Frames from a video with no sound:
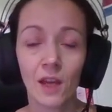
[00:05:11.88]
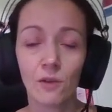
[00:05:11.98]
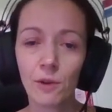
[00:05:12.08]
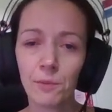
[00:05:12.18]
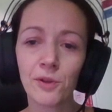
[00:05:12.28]

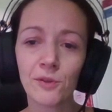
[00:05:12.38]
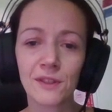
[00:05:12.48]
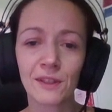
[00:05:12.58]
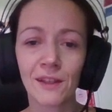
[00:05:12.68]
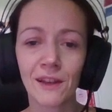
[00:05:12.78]
We'll be
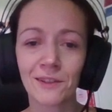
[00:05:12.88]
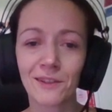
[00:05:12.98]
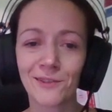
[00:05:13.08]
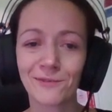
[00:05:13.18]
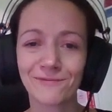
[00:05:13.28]
using it
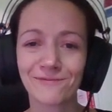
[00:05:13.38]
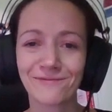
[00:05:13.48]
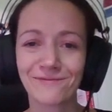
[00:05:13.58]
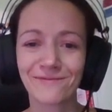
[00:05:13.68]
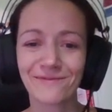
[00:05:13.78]
later.
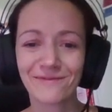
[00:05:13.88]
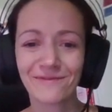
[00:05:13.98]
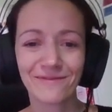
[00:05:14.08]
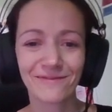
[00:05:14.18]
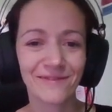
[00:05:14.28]

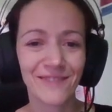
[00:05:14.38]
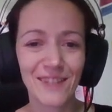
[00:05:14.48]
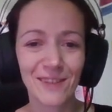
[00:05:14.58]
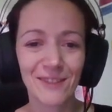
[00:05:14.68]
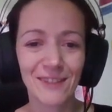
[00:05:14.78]

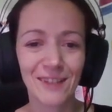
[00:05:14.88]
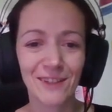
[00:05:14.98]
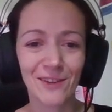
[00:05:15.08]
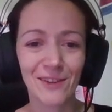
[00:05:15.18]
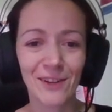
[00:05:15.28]
So it's not
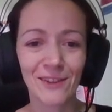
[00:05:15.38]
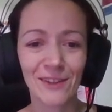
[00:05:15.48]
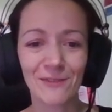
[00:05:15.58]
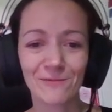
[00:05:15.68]
theory only.